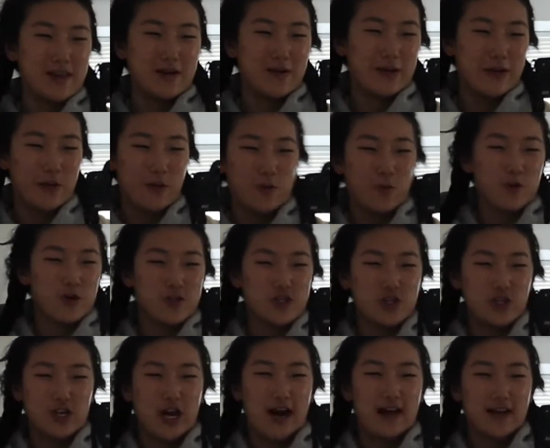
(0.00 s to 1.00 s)
the, but the word
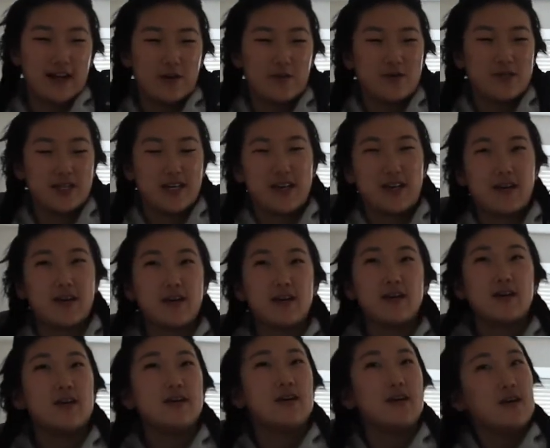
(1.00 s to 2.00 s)
shacket was like
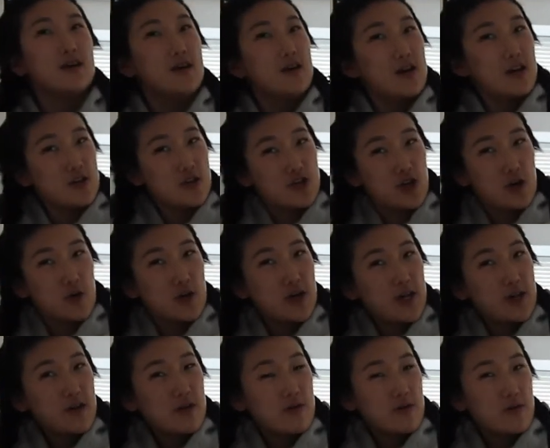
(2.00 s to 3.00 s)
a
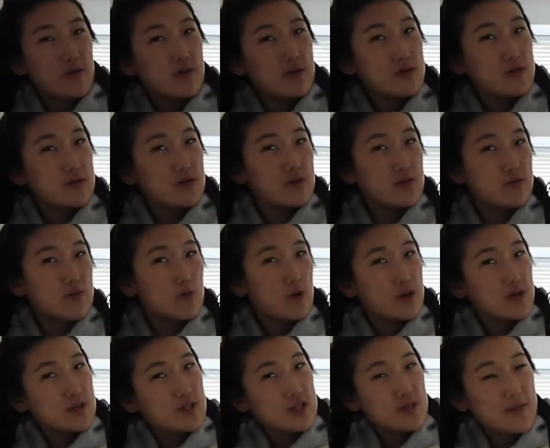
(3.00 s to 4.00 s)
joking
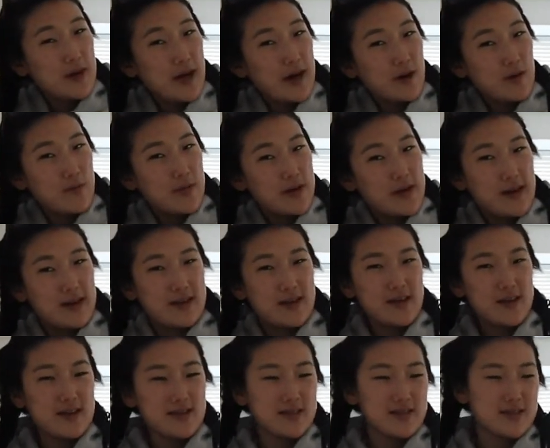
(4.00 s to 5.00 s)
word somehow, but I
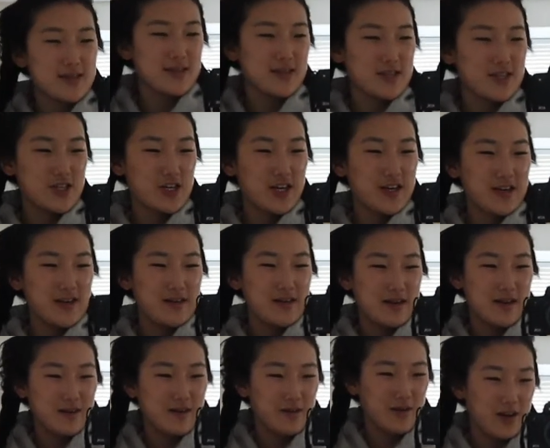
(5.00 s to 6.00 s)
think it's legit.
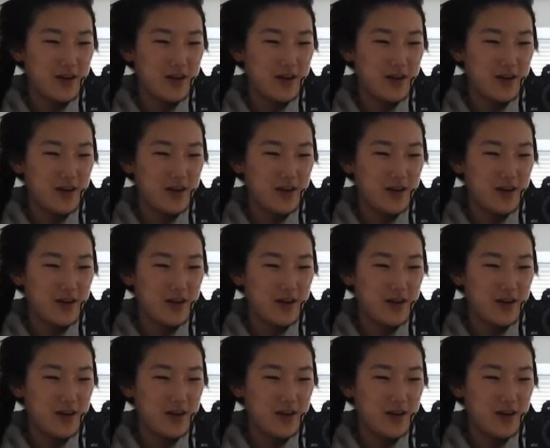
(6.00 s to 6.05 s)
I don't